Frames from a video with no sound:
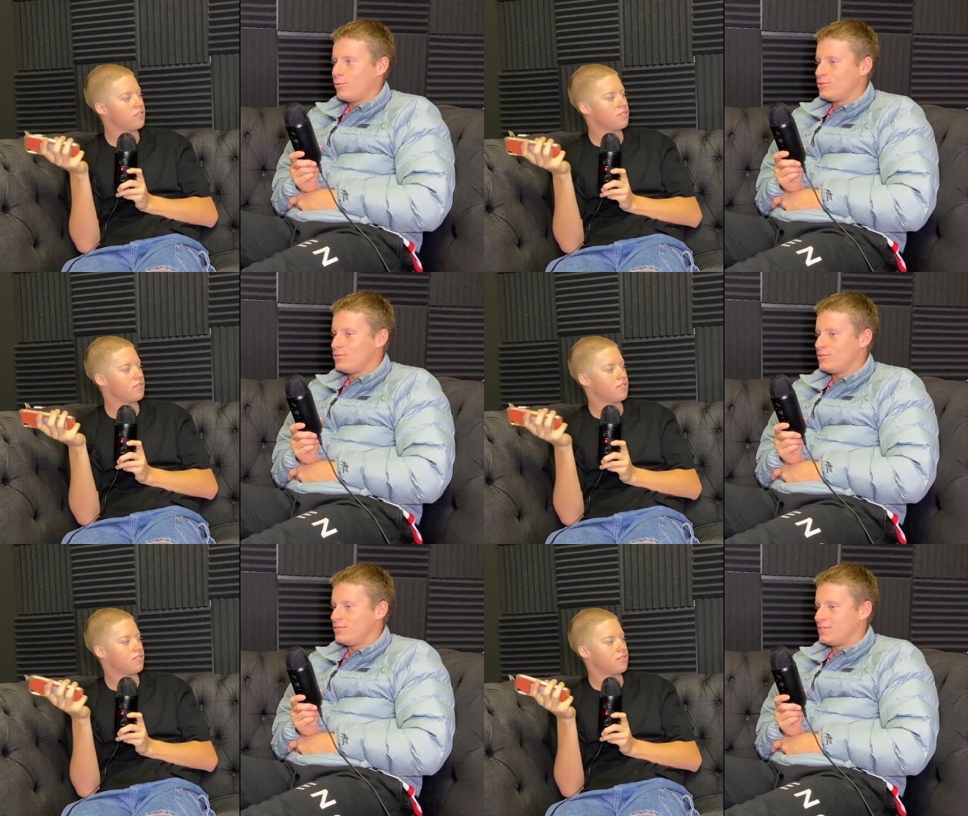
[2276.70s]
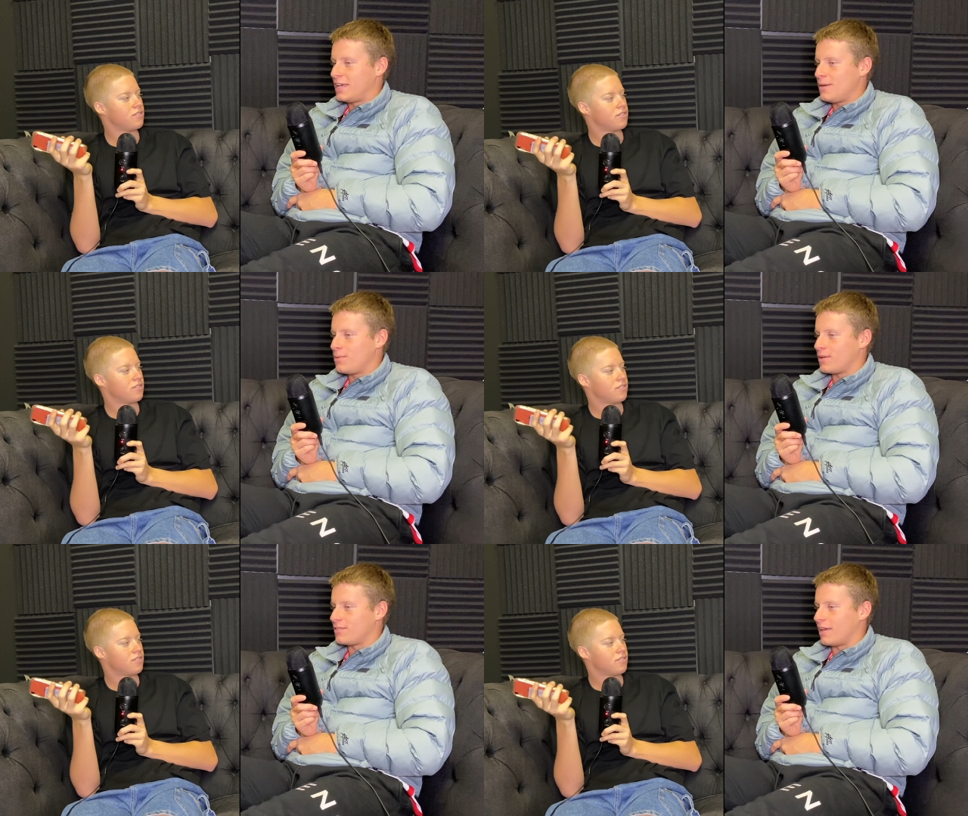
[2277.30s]
Speaker 1: would you
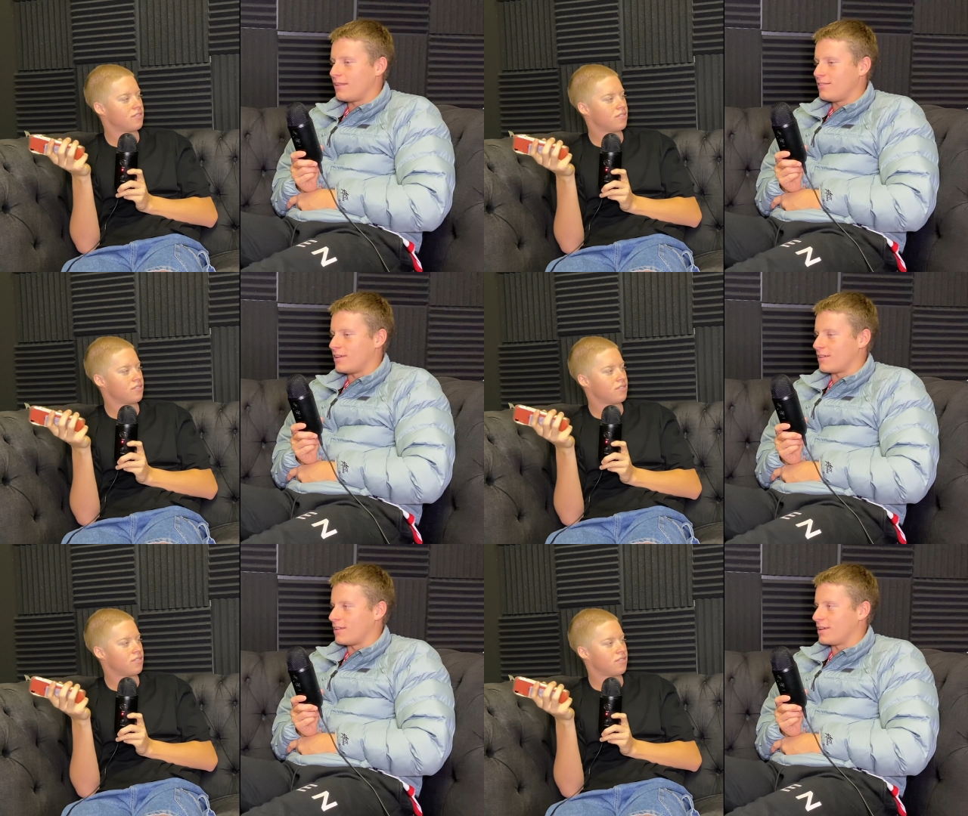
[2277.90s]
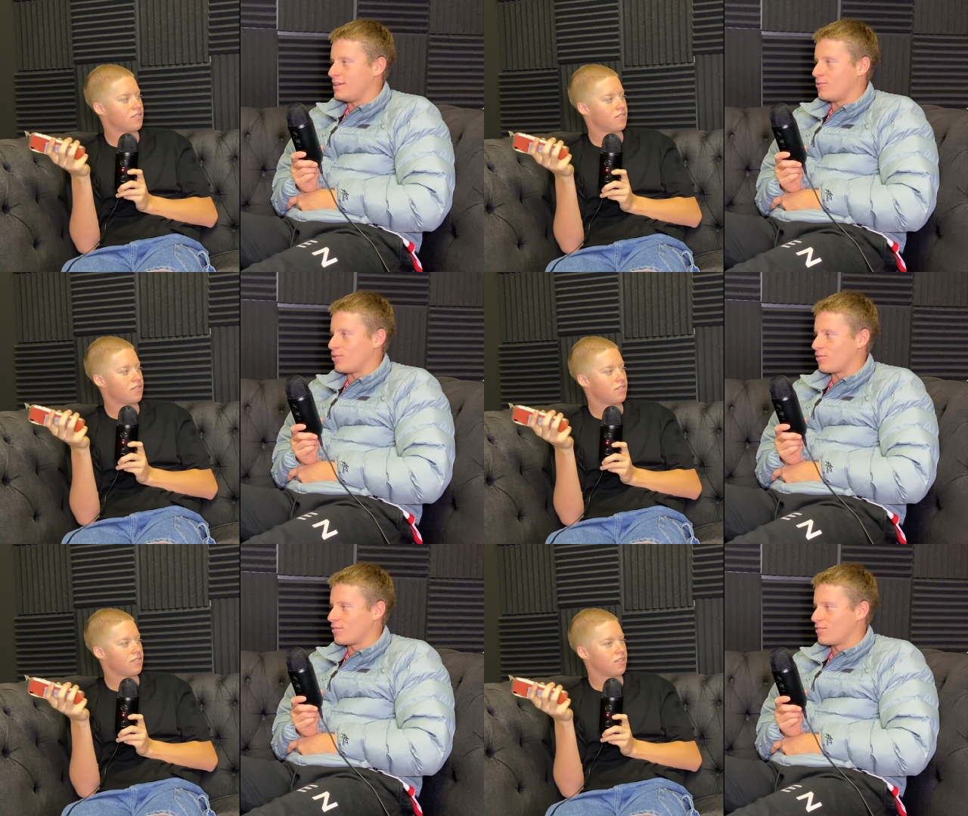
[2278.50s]
keep it tenting like he
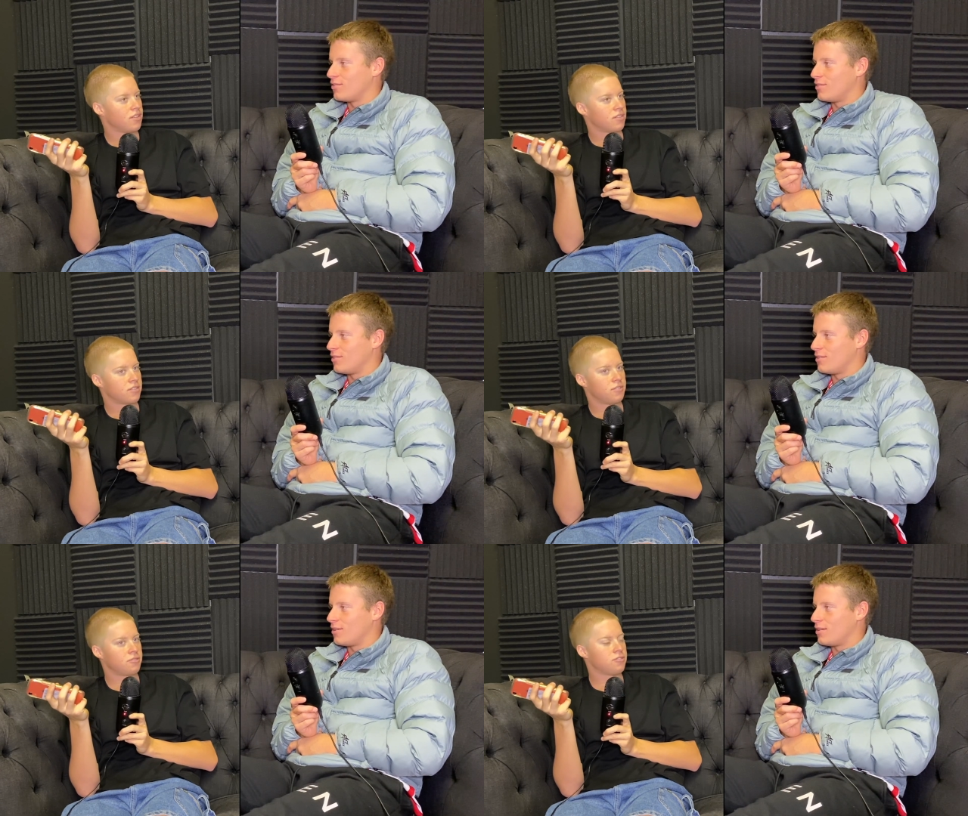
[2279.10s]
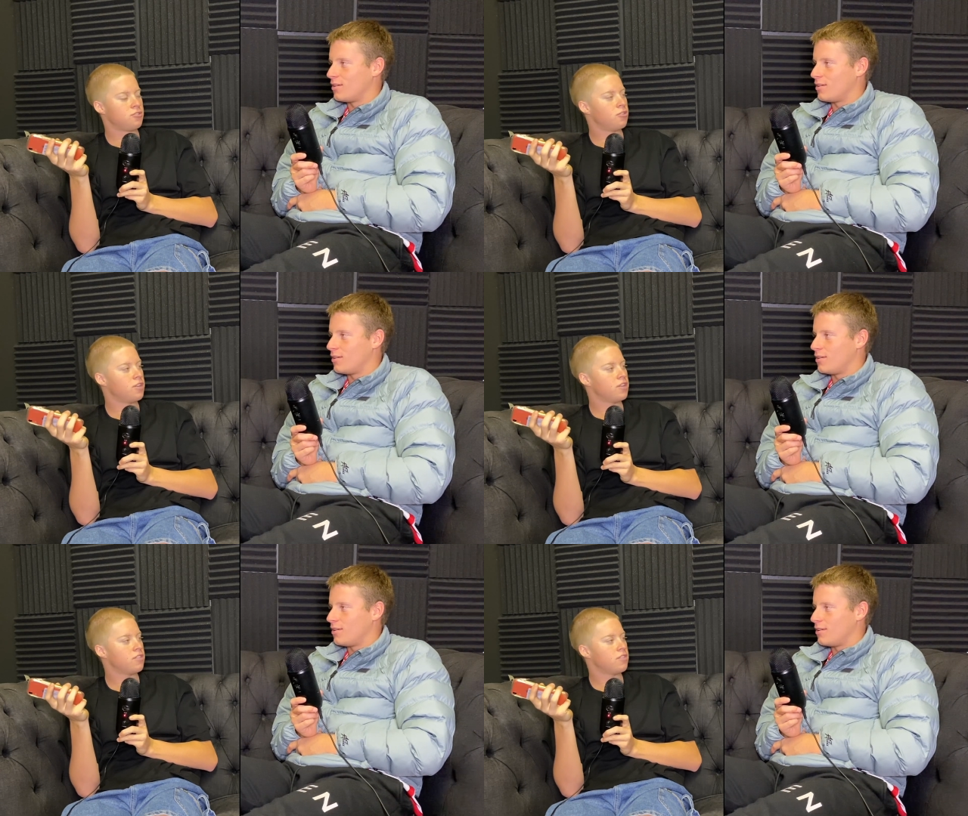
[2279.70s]
was? Because he was
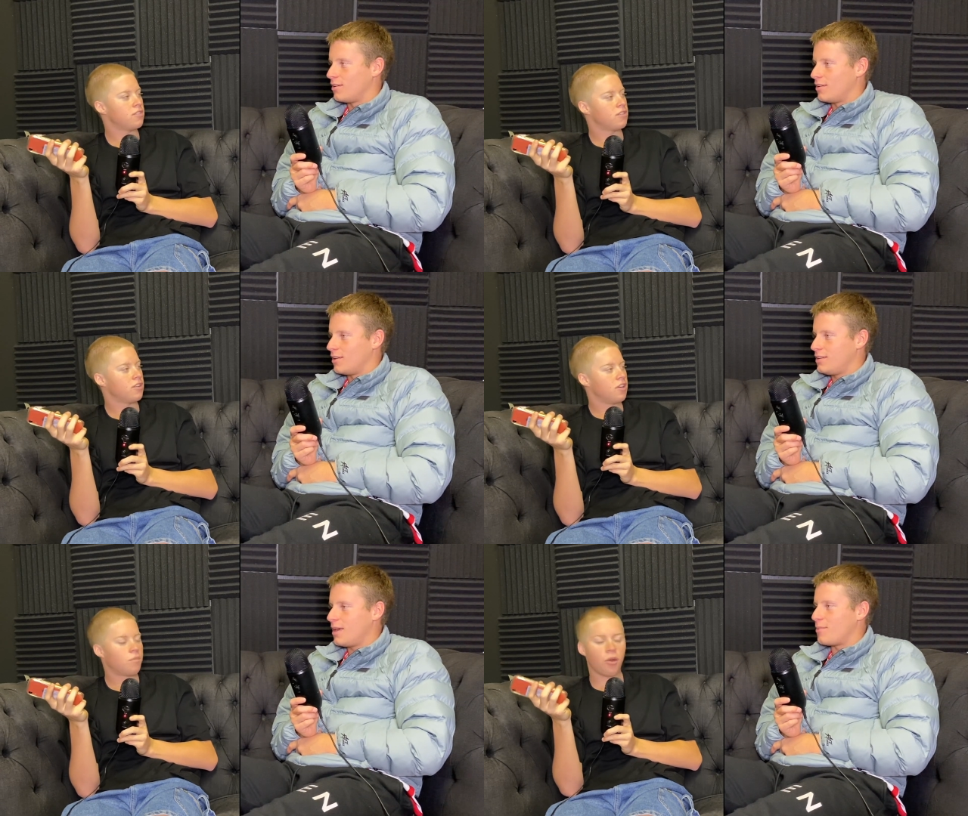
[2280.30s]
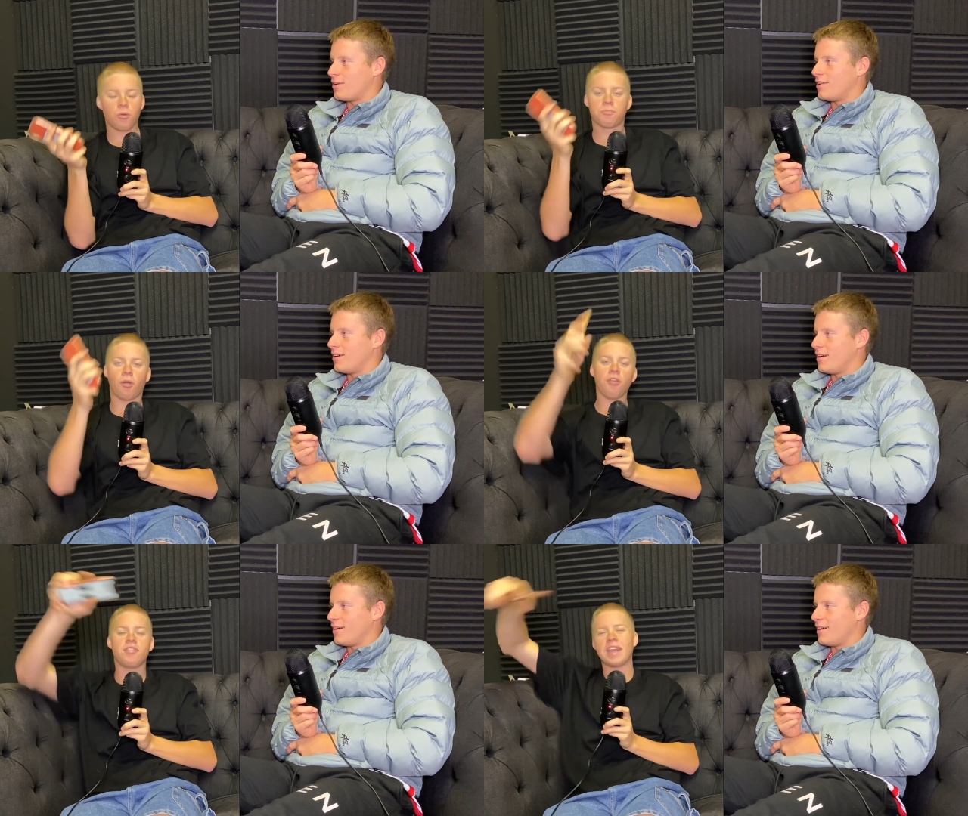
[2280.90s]
enjoying it. Yeah, Bro, was
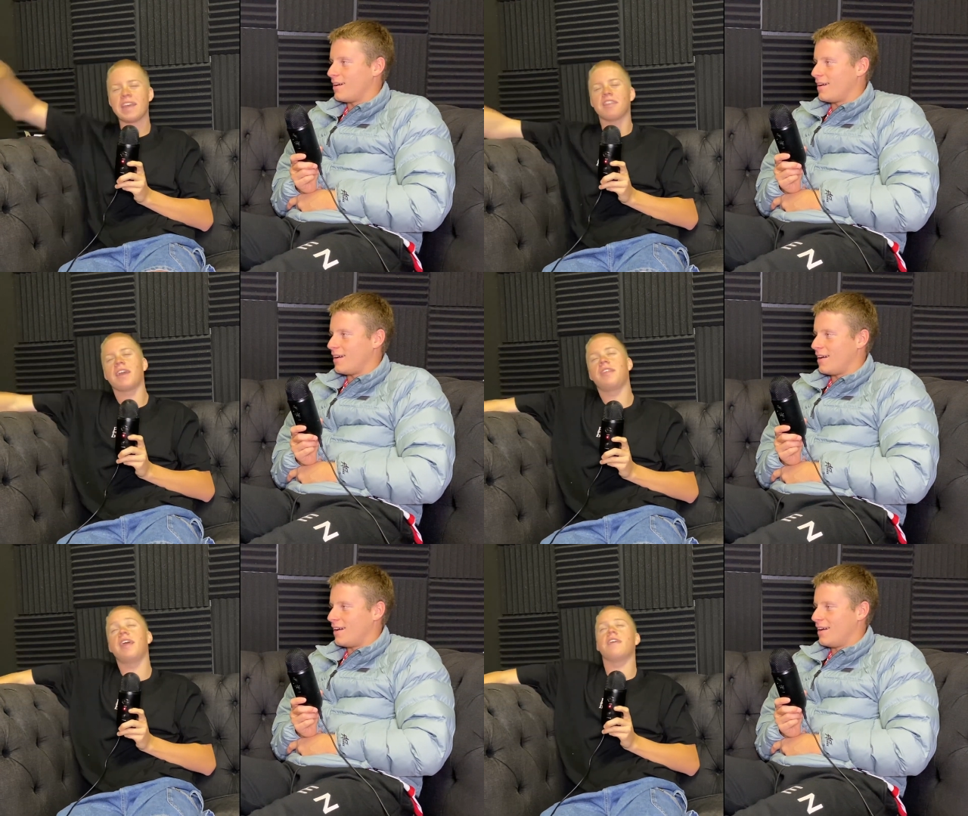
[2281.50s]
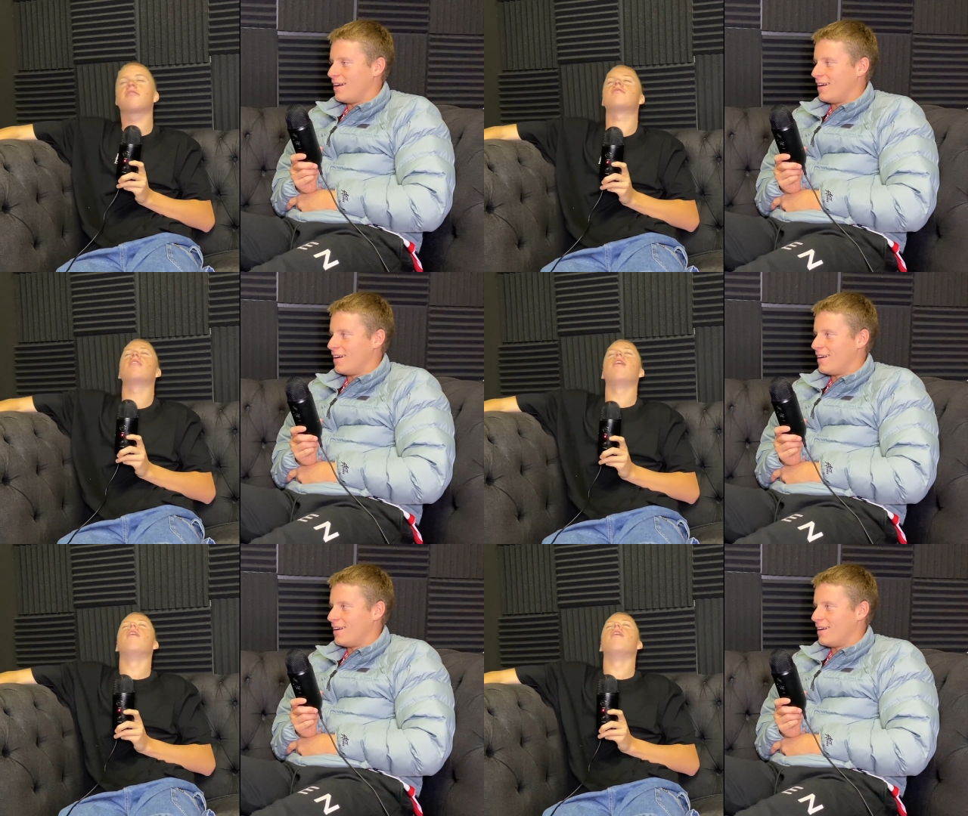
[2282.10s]
Speaker 2: bro sitting like this?